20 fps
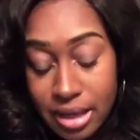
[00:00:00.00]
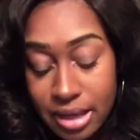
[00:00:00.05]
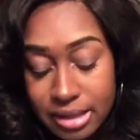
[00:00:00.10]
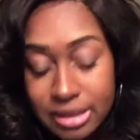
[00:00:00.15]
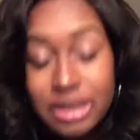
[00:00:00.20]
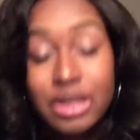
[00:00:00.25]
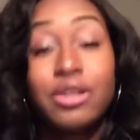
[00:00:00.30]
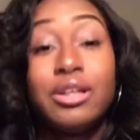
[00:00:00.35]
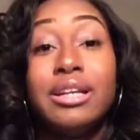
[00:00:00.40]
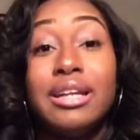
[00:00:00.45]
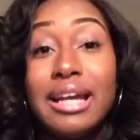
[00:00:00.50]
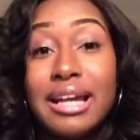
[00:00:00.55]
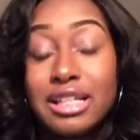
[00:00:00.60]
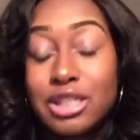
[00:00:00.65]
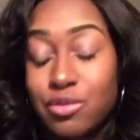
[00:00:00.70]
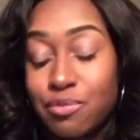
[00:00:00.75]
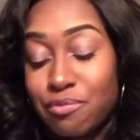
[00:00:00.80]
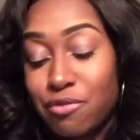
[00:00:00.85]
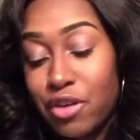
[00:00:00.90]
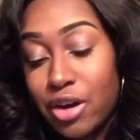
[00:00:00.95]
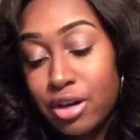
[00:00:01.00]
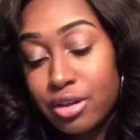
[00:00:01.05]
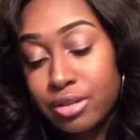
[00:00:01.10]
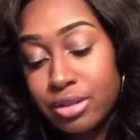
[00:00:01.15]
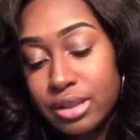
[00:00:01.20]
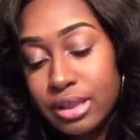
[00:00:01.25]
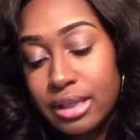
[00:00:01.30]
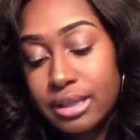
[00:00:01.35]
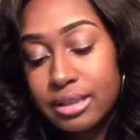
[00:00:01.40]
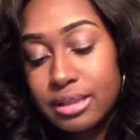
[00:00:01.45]
So the next
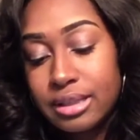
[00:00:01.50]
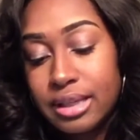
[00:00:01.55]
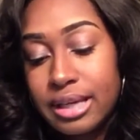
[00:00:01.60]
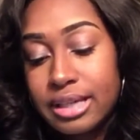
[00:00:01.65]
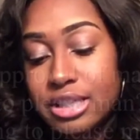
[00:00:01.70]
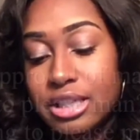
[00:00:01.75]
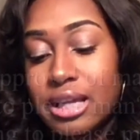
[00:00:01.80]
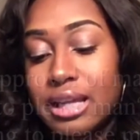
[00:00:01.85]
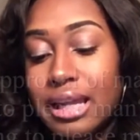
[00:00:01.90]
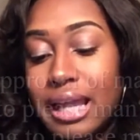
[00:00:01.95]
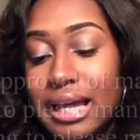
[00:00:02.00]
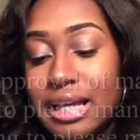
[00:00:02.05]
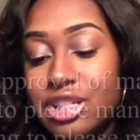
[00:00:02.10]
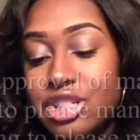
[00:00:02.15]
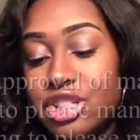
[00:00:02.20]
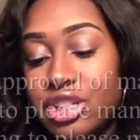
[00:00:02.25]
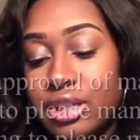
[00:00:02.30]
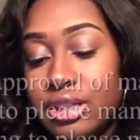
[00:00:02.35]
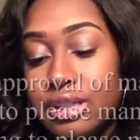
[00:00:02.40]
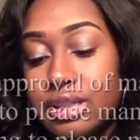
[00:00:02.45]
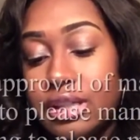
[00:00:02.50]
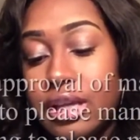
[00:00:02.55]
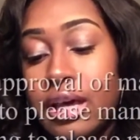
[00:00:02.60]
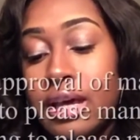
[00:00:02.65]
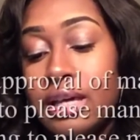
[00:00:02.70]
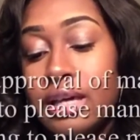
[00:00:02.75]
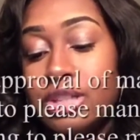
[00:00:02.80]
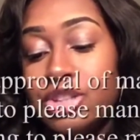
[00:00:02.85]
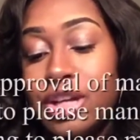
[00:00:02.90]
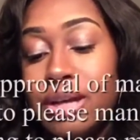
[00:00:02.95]
verse, it says, Galatians
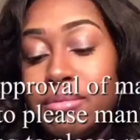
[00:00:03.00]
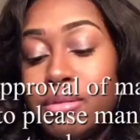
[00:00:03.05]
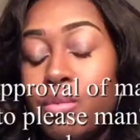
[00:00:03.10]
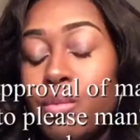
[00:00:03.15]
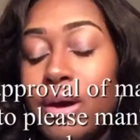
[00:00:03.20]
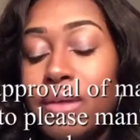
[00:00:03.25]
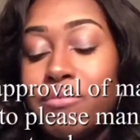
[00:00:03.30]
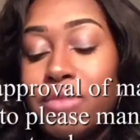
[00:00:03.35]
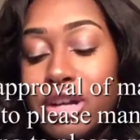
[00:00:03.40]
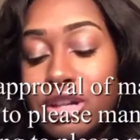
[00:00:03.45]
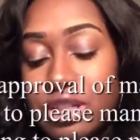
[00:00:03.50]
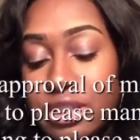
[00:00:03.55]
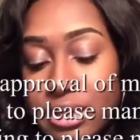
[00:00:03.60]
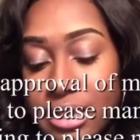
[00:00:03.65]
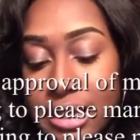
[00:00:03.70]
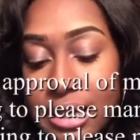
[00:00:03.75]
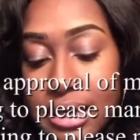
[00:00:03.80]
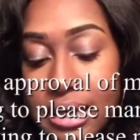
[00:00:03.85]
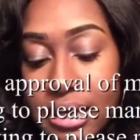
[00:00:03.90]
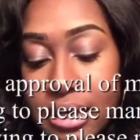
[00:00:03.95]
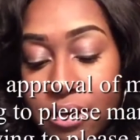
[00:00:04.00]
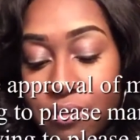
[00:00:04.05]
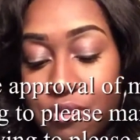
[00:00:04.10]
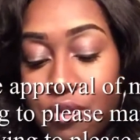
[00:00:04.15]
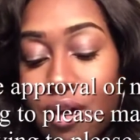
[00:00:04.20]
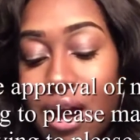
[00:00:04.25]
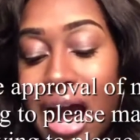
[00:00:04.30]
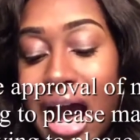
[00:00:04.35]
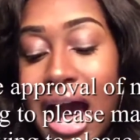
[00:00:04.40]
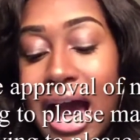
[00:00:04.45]
chapter 1 verse 10.
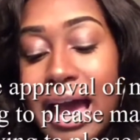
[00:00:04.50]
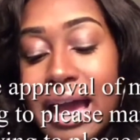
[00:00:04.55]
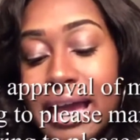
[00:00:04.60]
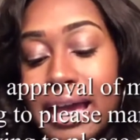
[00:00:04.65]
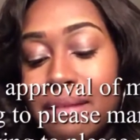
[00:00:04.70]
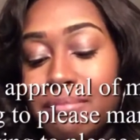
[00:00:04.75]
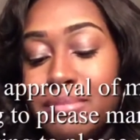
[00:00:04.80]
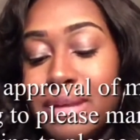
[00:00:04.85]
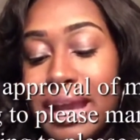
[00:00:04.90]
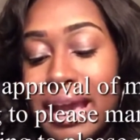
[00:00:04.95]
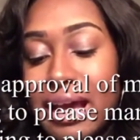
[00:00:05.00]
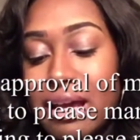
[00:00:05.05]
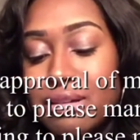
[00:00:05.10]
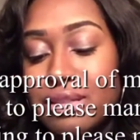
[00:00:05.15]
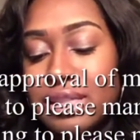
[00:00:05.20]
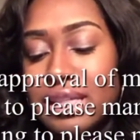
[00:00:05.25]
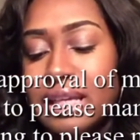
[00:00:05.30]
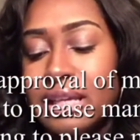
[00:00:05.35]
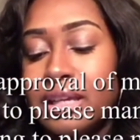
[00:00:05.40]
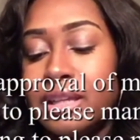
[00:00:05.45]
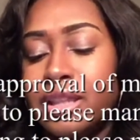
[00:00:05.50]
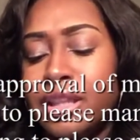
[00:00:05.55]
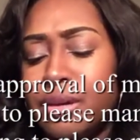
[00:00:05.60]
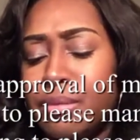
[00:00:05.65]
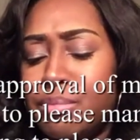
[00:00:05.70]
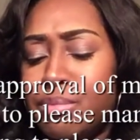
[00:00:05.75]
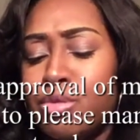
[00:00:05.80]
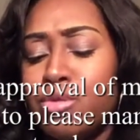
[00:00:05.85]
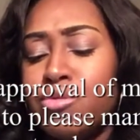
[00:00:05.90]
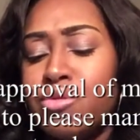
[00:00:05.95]
For I am now seeking the
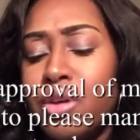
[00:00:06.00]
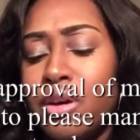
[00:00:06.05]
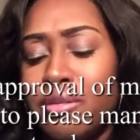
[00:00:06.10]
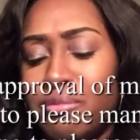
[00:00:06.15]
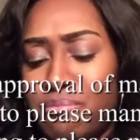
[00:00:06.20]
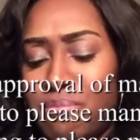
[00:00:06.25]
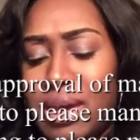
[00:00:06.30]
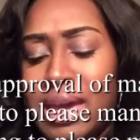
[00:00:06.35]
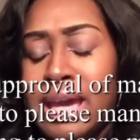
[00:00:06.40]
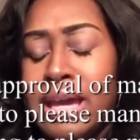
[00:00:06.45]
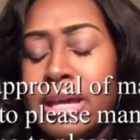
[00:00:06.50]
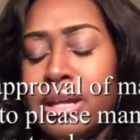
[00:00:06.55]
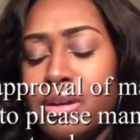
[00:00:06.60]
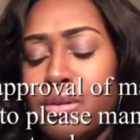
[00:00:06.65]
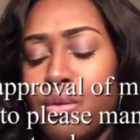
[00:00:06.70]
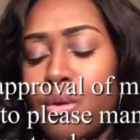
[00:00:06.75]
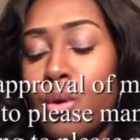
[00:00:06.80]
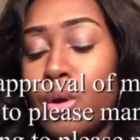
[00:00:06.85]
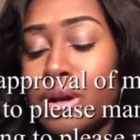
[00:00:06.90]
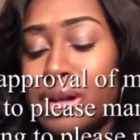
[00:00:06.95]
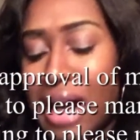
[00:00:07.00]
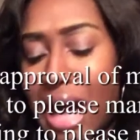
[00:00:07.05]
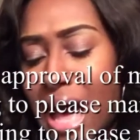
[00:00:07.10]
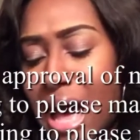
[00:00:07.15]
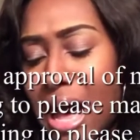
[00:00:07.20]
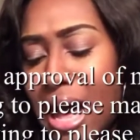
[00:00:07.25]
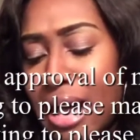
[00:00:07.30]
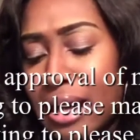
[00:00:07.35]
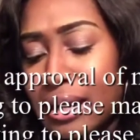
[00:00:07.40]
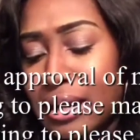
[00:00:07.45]
approval of man or
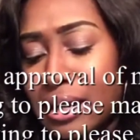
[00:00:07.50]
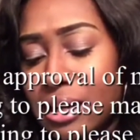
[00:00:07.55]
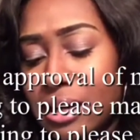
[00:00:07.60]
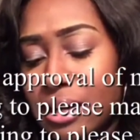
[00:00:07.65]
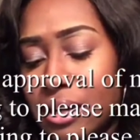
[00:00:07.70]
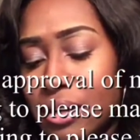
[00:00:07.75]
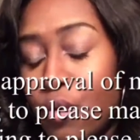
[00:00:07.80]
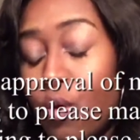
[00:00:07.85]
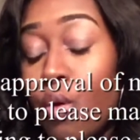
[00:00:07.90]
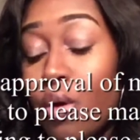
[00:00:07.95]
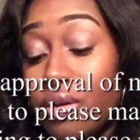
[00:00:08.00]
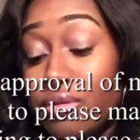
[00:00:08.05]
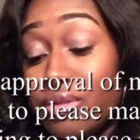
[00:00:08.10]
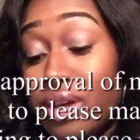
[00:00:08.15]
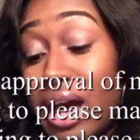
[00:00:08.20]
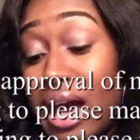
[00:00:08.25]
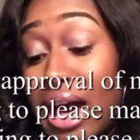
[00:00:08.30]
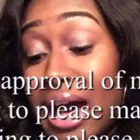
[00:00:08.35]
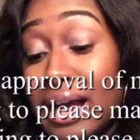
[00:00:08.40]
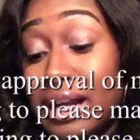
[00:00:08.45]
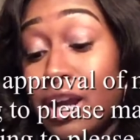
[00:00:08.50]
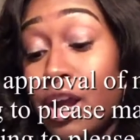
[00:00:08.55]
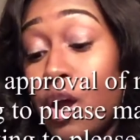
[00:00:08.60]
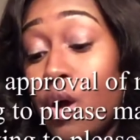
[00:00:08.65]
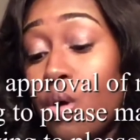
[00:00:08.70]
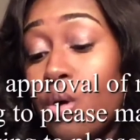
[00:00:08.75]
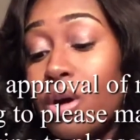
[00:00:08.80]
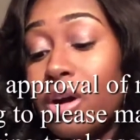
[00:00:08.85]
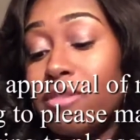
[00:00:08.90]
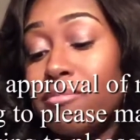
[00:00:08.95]
God, or of God,
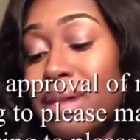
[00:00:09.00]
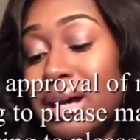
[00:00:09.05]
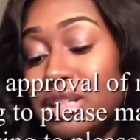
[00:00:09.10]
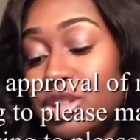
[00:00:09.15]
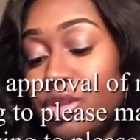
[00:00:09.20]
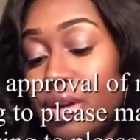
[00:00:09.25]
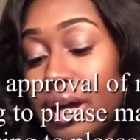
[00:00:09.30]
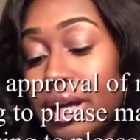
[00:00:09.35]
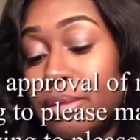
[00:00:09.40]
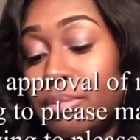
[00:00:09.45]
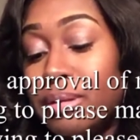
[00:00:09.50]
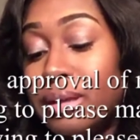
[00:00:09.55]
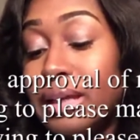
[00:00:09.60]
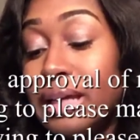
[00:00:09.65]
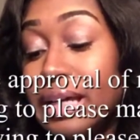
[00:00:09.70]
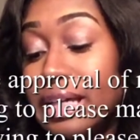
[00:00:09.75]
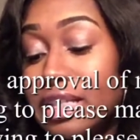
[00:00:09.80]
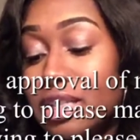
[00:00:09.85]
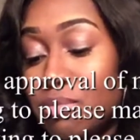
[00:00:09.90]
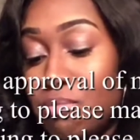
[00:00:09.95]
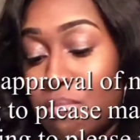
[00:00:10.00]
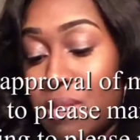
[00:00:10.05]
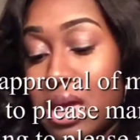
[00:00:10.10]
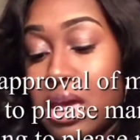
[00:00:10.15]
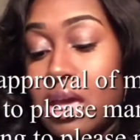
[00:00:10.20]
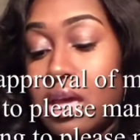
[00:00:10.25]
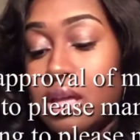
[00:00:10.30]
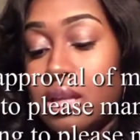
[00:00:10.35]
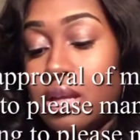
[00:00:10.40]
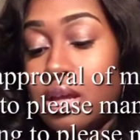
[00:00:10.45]
or am I trying to please
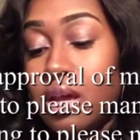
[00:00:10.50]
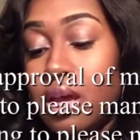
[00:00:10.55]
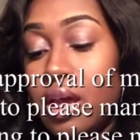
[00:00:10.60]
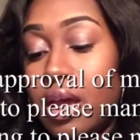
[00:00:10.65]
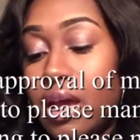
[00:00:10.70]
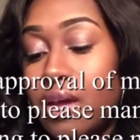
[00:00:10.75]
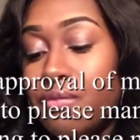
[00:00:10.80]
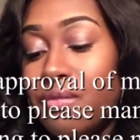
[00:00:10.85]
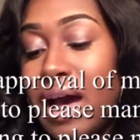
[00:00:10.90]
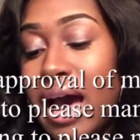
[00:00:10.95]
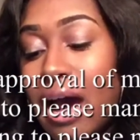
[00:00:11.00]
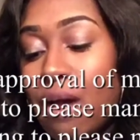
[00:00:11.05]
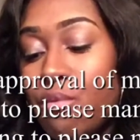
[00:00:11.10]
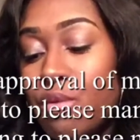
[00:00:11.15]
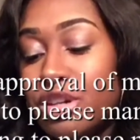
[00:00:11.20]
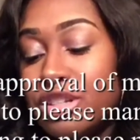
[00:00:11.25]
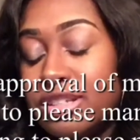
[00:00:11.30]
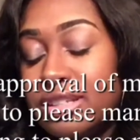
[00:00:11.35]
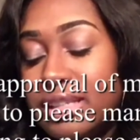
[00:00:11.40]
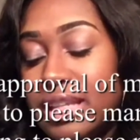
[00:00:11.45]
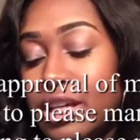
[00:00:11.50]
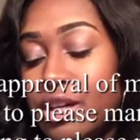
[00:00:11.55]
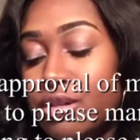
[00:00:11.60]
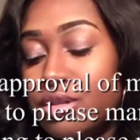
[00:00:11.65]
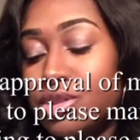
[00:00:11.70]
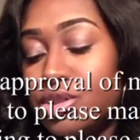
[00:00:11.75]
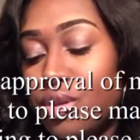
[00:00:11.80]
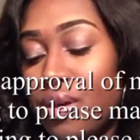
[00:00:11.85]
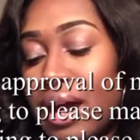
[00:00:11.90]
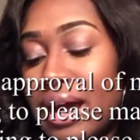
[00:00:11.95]
man? If I were still
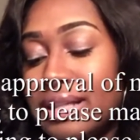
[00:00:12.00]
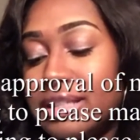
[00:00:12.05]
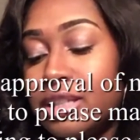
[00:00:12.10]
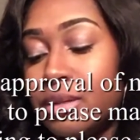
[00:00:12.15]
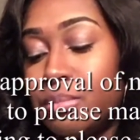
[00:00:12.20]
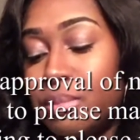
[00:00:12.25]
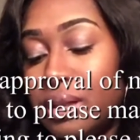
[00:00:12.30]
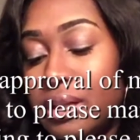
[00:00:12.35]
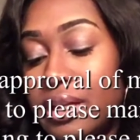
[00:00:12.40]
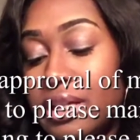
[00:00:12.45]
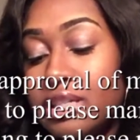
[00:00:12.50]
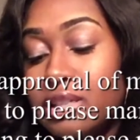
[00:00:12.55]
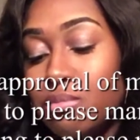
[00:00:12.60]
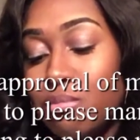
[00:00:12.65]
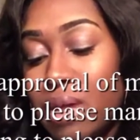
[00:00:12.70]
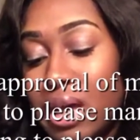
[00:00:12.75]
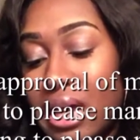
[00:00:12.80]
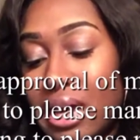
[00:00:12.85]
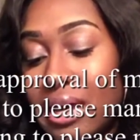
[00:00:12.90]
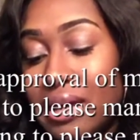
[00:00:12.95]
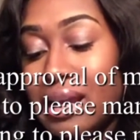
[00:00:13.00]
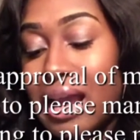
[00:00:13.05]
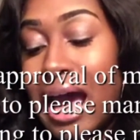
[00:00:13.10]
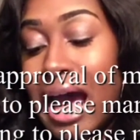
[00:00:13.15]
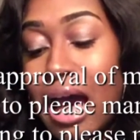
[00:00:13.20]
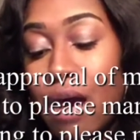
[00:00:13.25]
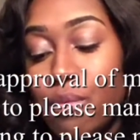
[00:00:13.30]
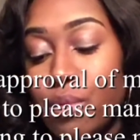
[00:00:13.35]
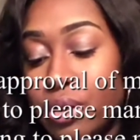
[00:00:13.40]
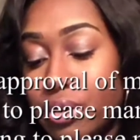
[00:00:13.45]
trying to please man,
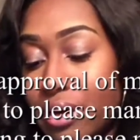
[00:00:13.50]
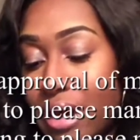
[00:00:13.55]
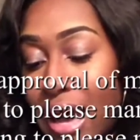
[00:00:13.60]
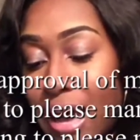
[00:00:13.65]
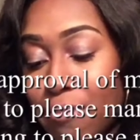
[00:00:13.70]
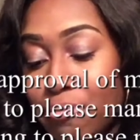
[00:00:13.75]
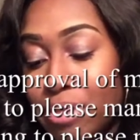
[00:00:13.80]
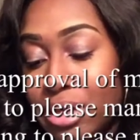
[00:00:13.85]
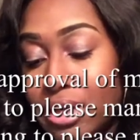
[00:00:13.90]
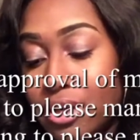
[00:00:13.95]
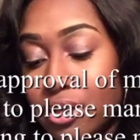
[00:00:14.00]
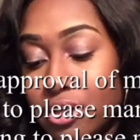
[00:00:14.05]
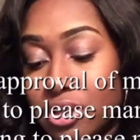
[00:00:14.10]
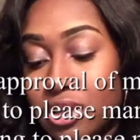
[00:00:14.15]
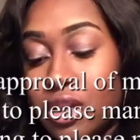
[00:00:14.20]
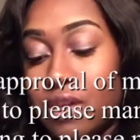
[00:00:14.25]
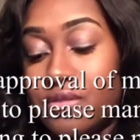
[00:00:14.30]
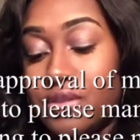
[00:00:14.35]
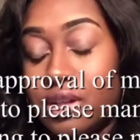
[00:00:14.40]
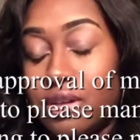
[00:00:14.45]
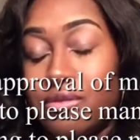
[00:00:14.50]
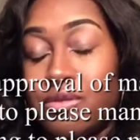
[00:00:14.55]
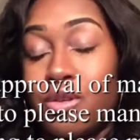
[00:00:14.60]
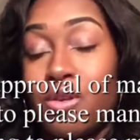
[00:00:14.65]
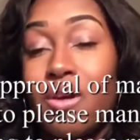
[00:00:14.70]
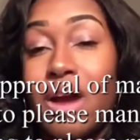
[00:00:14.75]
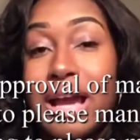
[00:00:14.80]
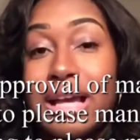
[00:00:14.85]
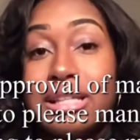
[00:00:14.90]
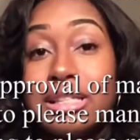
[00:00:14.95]
I would not be a servant of
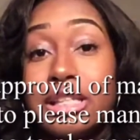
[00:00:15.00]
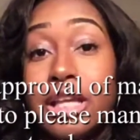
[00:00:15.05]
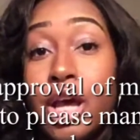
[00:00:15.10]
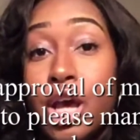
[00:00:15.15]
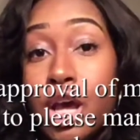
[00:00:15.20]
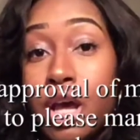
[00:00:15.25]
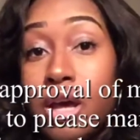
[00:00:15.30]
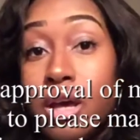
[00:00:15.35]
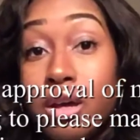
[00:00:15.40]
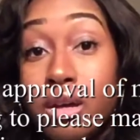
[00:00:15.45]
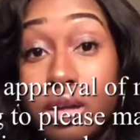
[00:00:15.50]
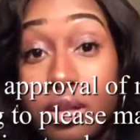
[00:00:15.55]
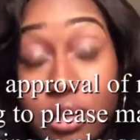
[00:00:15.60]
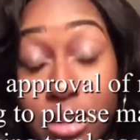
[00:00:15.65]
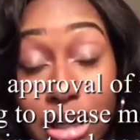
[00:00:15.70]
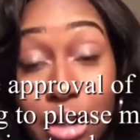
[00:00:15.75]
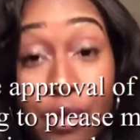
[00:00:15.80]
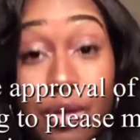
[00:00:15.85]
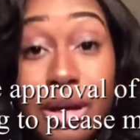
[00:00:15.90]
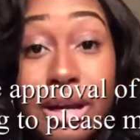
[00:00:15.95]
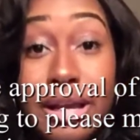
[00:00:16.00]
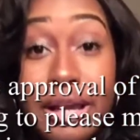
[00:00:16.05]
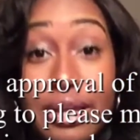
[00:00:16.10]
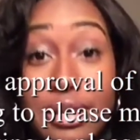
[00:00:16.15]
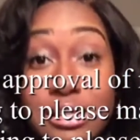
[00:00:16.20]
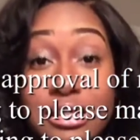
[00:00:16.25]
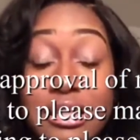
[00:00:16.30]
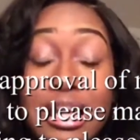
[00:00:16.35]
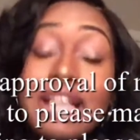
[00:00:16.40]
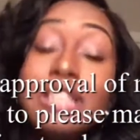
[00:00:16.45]
Christ. There it
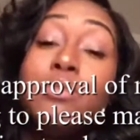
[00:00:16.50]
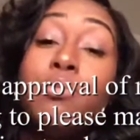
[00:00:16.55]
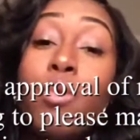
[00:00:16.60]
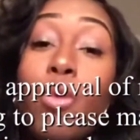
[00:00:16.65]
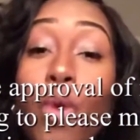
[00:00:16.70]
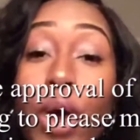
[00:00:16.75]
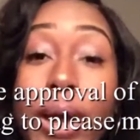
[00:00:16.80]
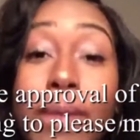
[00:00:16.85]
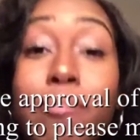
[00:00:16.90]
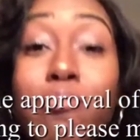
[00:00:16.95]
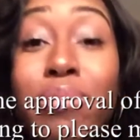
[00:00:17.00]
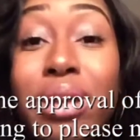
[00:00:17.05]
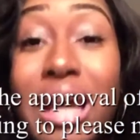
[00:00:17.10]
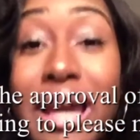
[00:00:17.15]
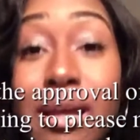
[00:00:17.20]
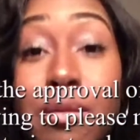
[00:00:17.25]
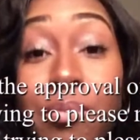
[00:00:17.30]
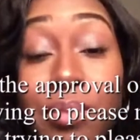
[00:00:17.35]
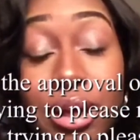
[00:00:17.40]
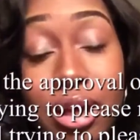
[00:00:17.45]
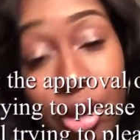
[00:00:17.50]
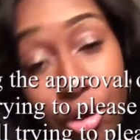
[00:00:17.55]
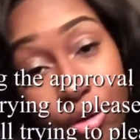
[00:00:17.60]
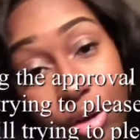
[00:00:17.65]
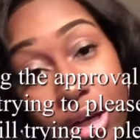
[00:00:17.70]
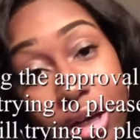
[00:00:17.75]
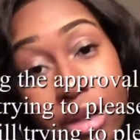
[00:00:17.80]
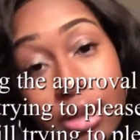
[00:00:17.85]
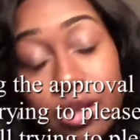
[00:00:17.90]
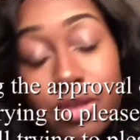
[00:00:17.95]
is. That's point blank
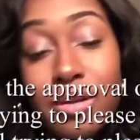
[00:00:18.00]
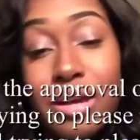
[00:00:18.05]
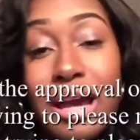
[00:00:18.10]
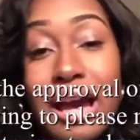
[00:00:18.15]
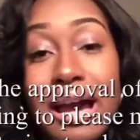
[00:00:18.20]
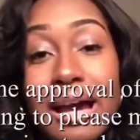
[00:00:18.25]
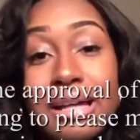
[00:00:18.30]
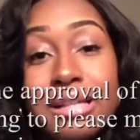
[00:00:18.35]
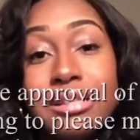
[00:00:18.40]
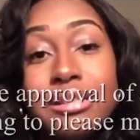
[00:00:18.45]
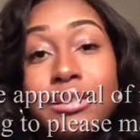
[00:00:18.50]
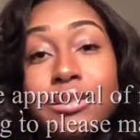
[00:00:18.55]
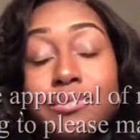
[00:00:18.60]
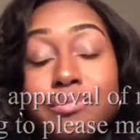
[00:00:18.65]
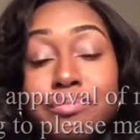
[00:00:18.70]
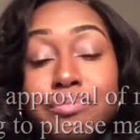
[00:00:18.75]
period, you guys.